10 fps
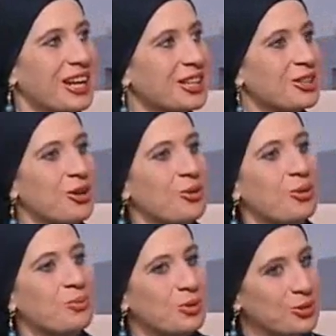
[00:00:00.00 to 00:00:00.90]
Like, you
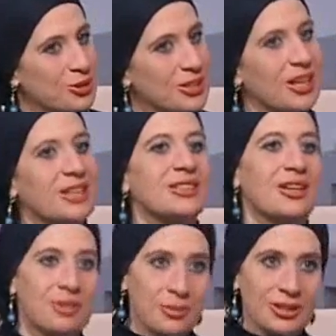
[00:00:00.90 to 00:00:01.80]
know, computer
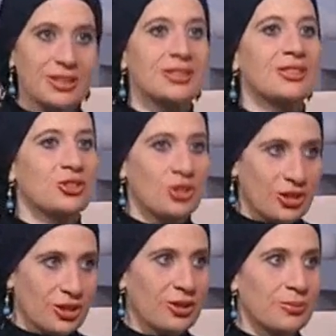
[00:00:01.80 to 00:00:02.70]
science, everybody's
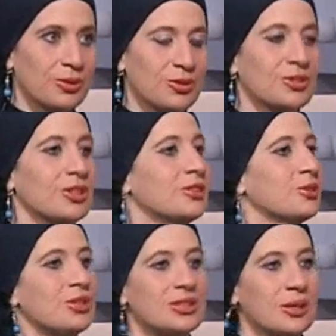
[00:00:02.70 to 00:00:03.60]
joining computer
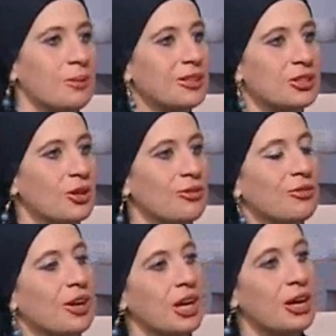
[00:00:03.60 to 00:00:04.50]
science. So it's a matter
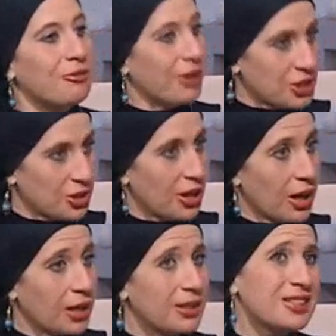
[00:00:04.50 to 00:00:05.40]
of
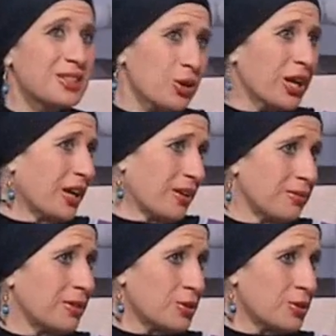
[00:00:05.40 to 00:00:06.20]
fashion, and it's okay.